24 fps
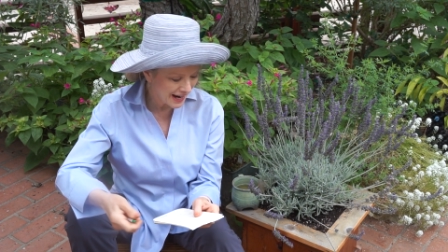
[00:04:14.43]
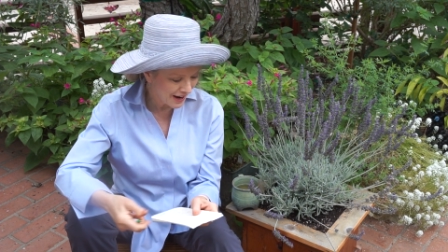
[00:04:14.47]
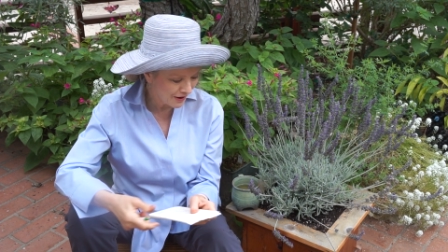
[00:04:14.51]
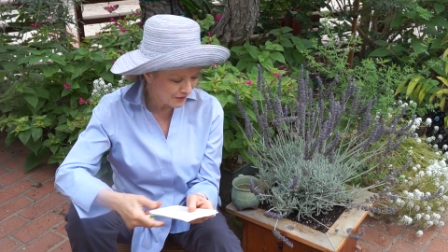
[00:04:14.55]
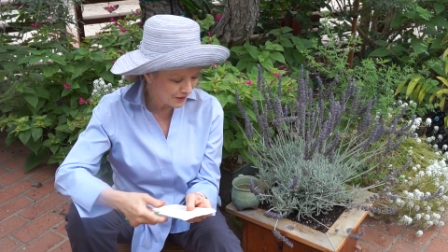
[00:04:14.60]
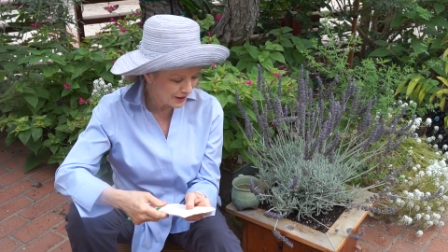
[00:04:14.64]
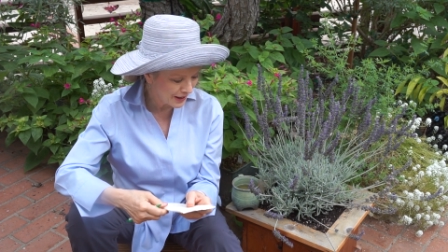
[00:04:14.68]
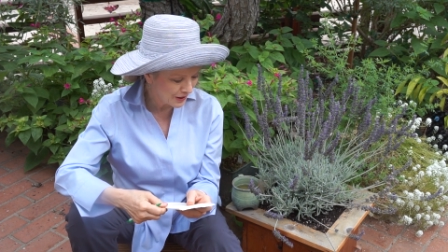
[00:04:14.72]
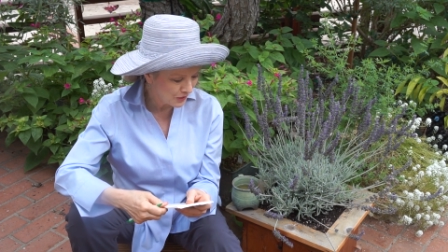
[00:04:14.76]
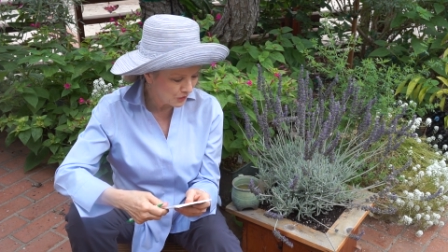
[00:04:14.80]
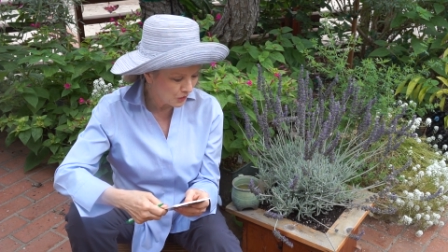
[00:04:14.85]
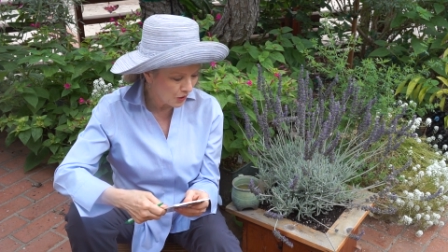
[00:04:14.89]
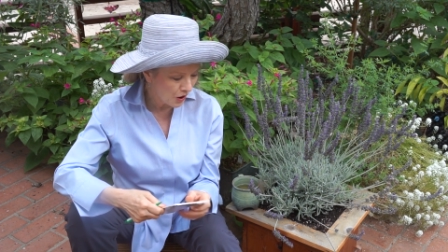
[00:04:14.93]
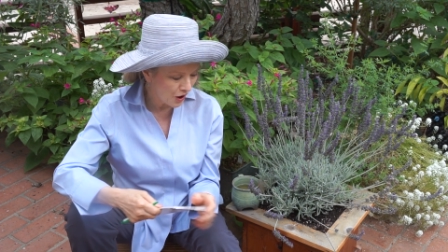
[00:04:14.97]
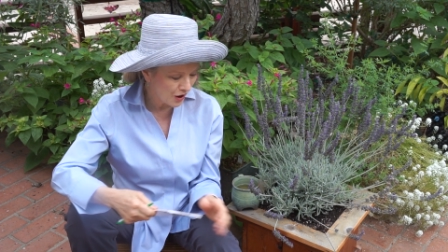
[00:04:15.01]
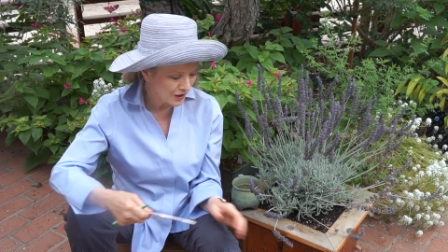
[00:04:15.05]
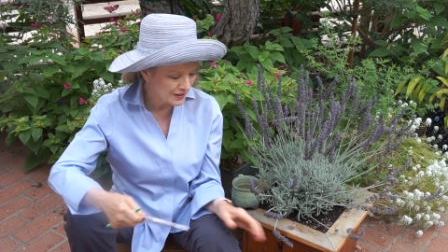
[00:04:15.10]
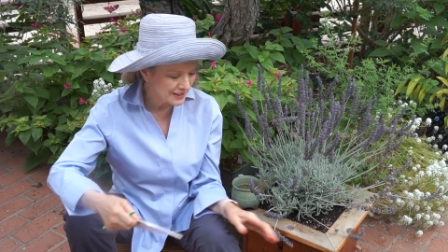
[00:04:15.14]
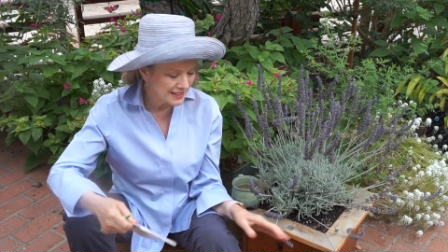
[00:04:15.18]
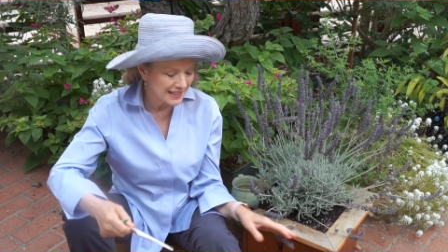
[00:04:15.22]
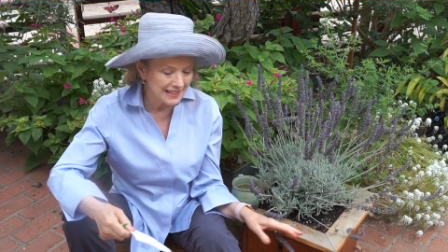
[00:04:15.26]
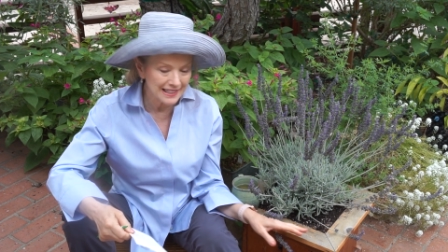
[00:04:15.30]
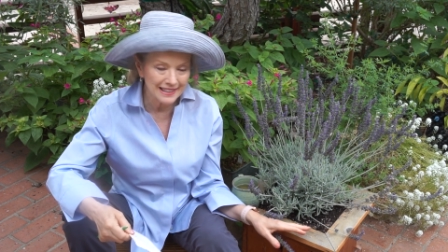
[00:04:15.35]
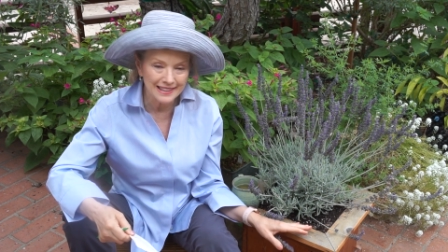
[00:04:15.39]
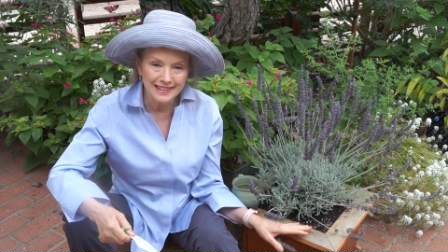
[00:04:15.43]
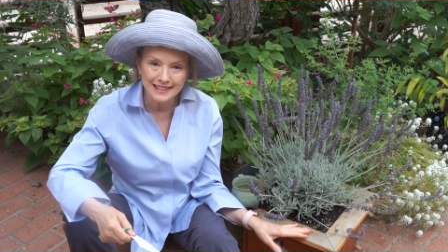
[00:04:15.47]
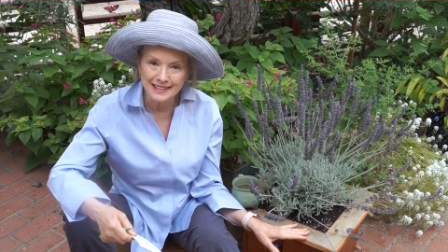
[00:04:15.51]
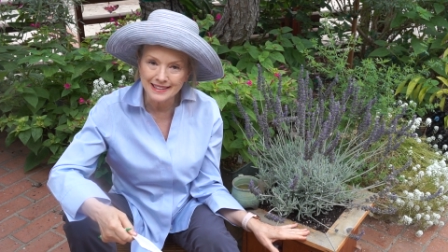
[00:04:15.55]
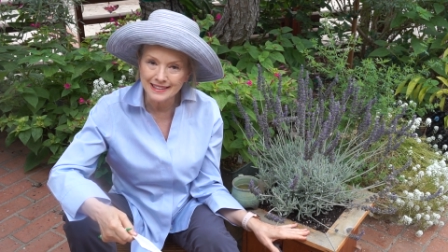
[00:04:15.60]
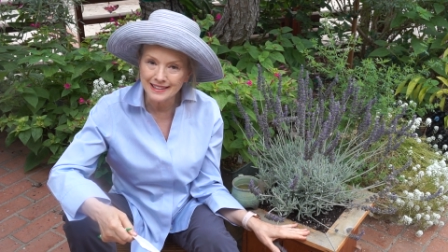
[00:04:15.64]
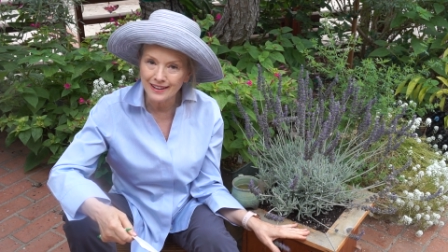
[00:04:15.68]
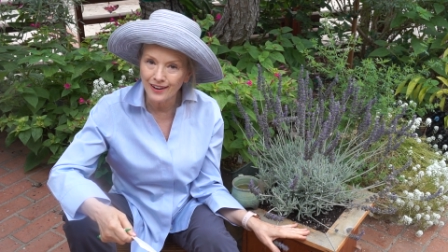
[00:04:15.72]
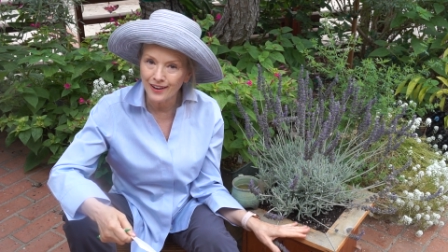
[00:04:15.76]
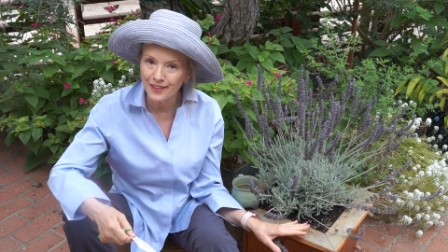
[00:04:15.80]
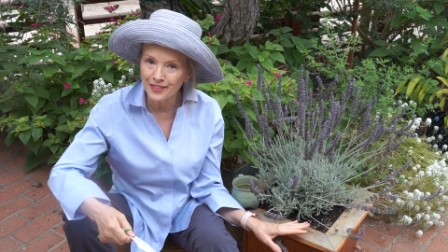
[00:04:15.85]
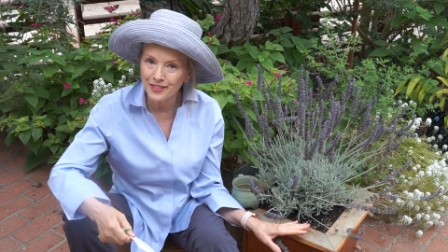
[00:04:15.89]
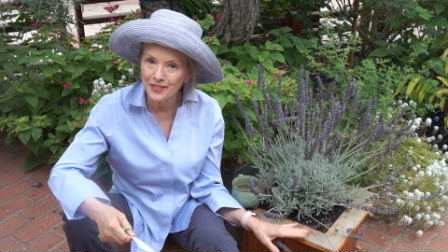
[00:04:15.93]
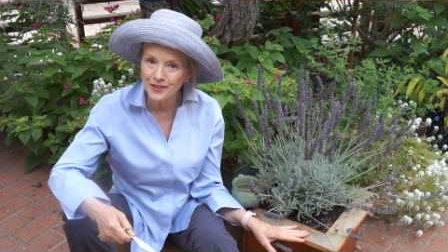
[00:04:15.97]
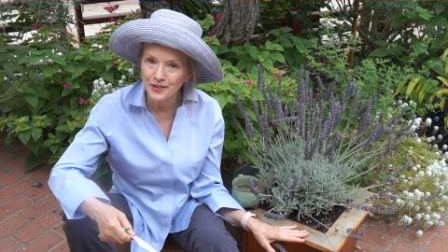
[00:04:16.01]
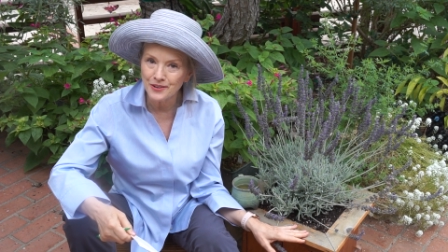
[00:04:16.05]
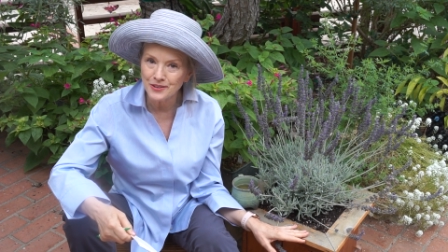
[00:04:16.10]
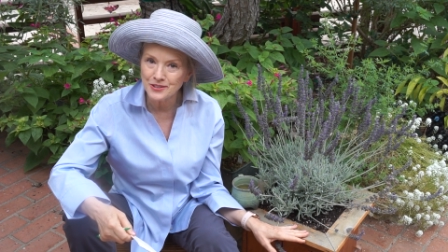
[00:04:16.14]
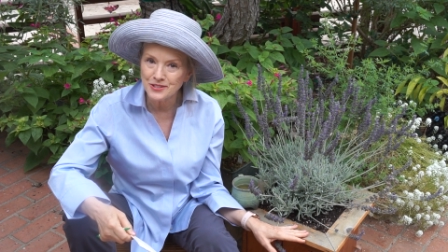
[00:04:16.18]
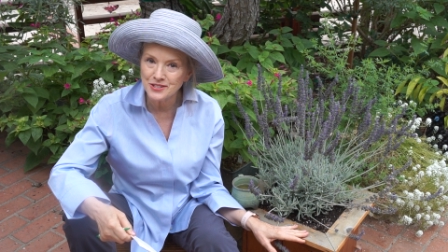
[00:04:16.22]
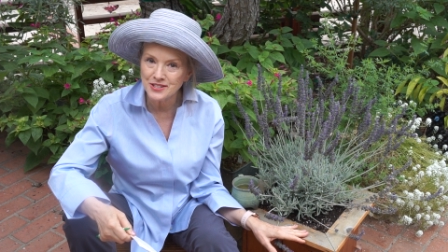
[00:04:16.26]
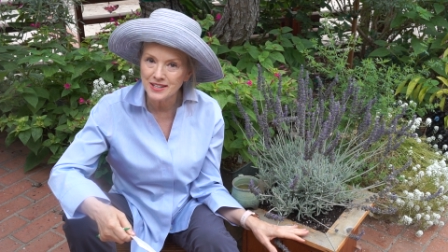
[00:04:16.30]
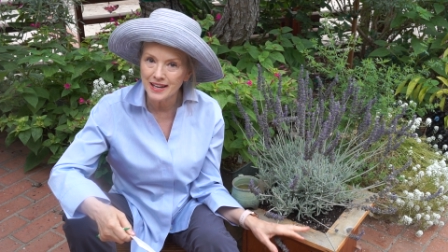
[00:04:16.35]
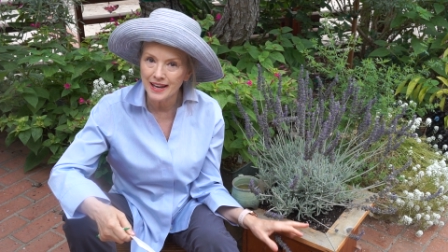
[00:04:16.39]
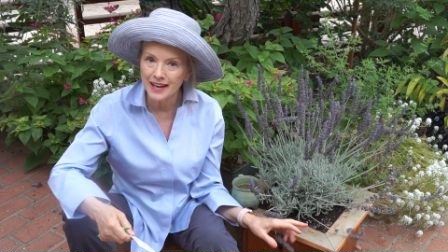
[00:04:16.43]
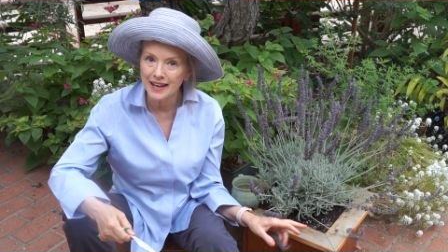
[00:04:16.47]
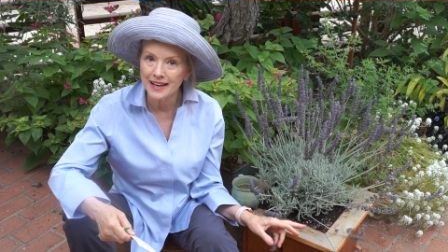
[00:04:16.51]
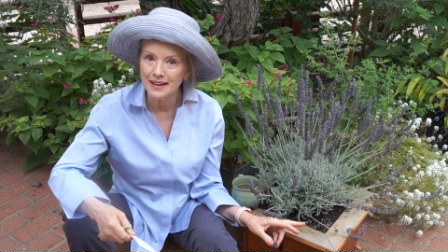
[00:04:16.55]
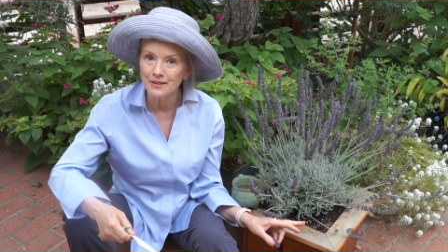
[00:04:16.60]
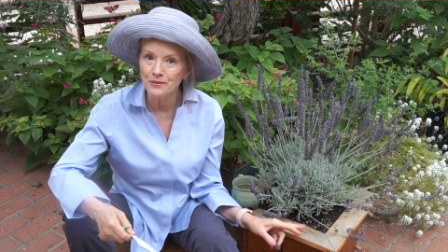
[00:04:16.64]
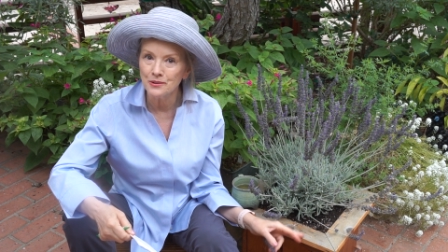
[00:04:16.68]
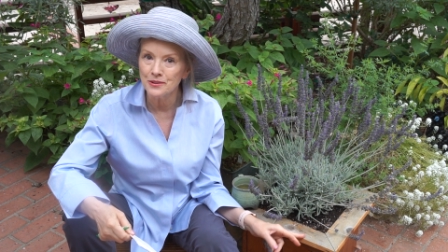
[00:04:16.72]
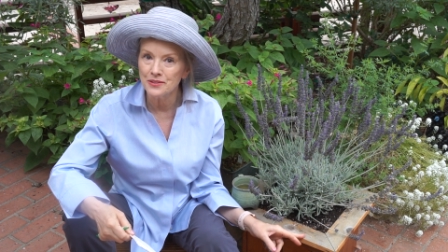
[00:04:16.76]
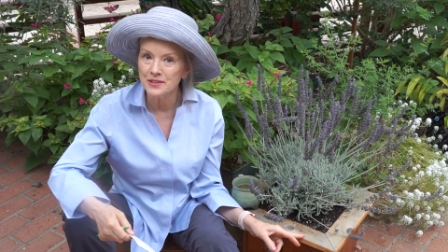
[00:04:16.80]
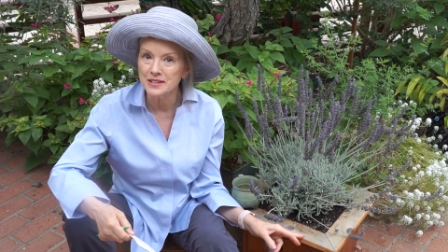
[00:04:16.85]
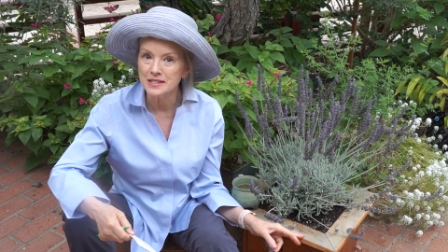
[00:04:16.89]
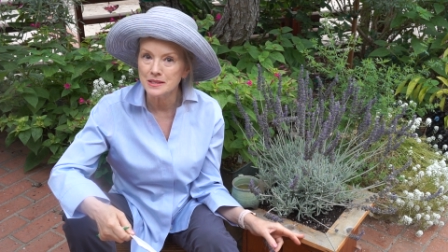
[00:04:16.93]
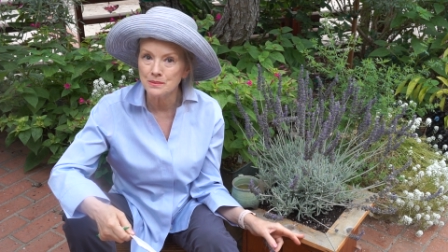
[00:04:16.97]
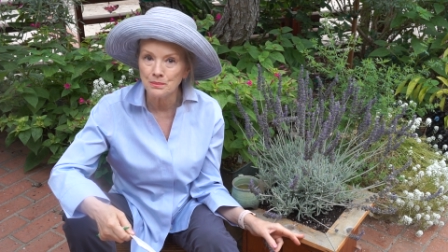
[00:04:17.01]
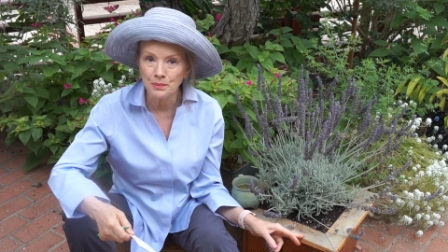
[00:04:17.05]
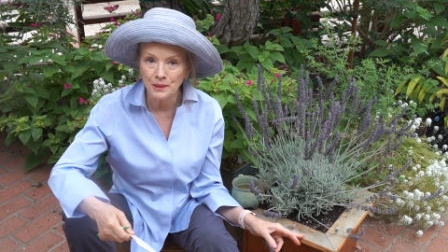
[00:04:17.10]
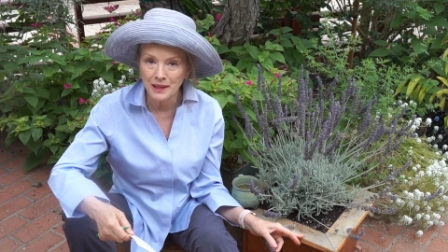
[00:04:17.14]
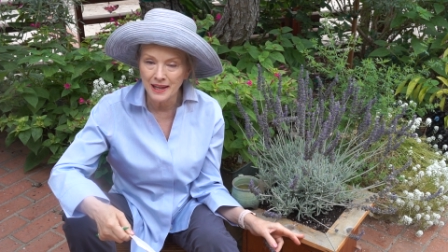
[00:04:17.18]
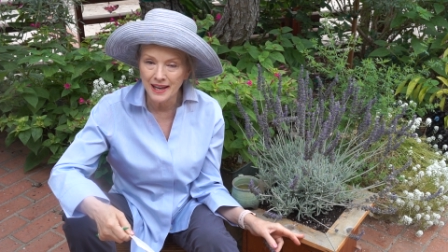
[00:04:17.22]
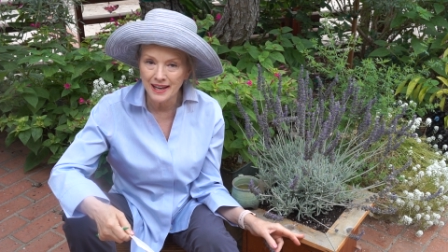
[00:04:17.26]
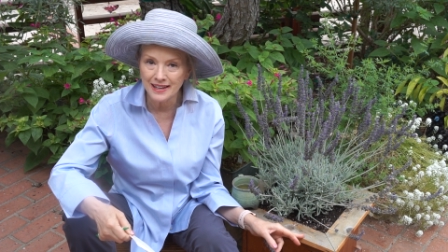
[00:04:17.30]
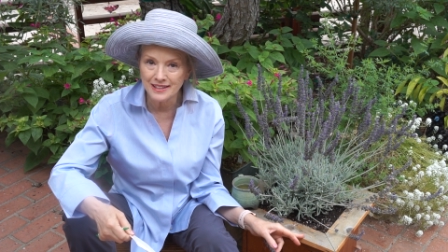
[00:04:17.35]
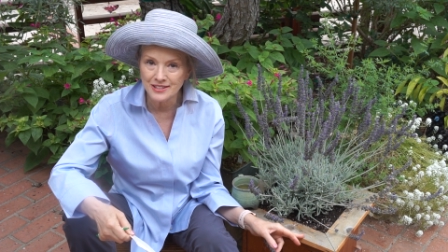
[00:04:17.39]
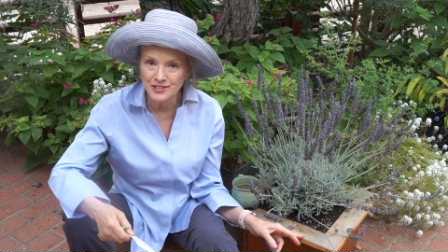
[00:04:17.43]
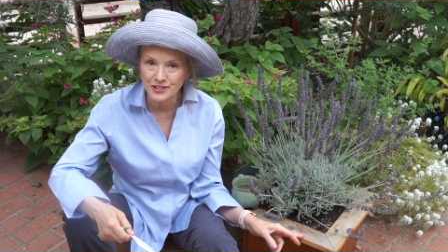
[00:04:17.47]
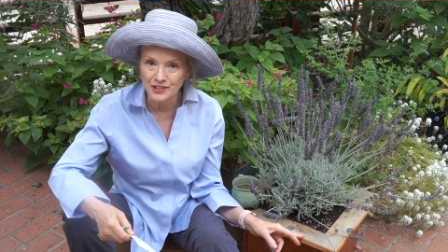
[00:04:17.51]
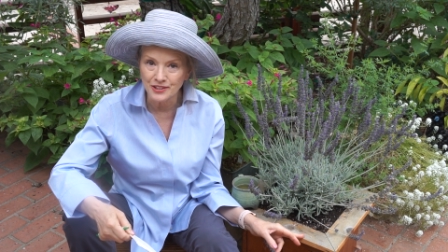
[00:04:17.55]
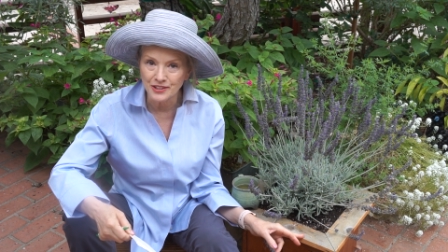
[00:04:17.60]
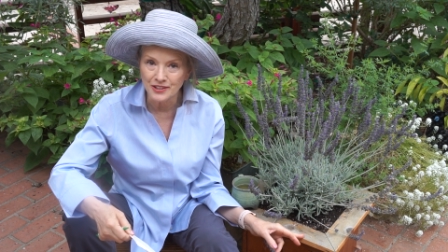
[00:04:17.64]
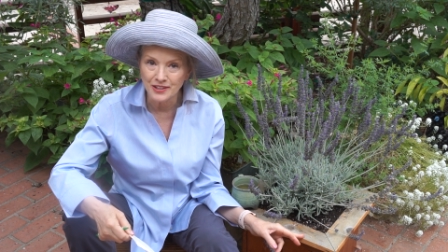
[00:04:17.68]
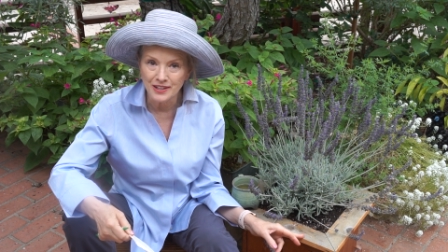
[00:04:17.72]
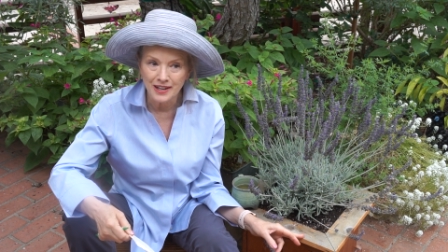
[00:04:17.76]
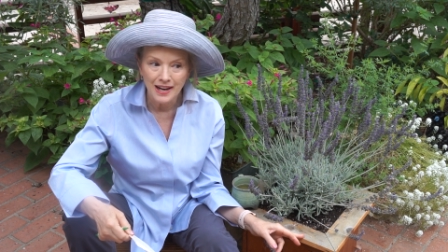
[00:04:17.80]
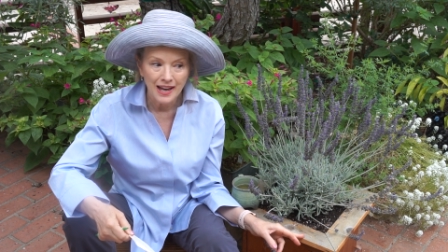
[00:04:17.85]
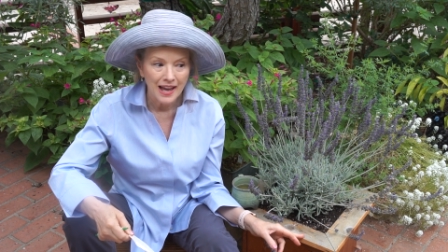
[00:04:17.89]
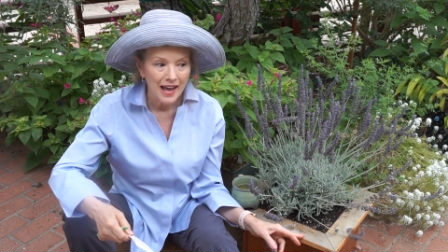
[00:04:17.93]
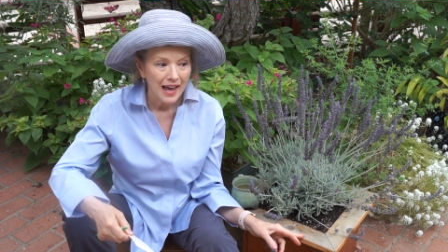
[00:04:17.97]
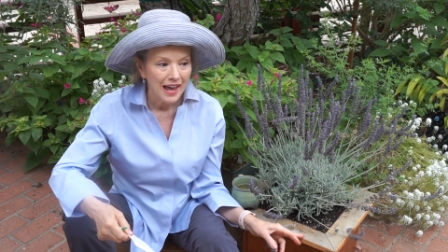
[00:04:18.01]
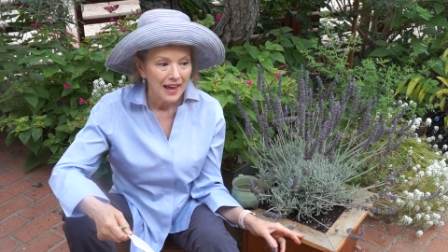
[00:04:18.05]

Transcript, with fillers: Eric walked in on Thursday with this planter